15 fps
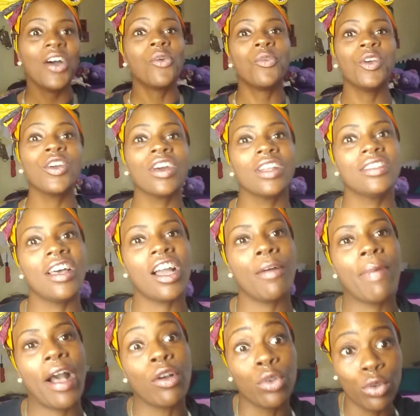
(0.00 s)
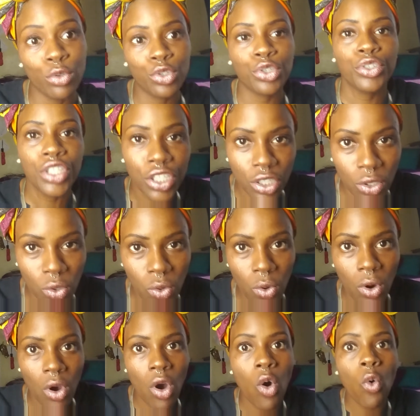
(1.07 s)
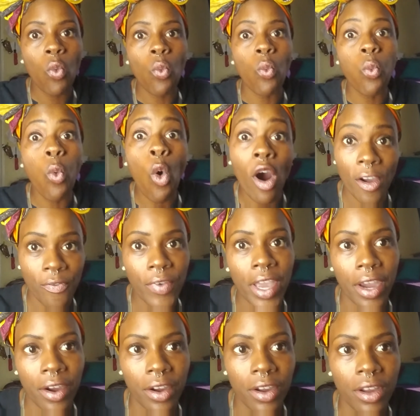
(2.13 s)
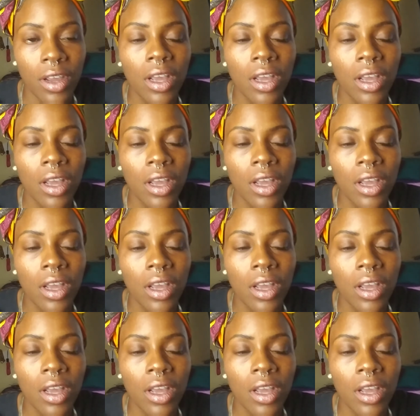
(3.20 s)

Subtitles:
we're going to talk about nutritional warfare.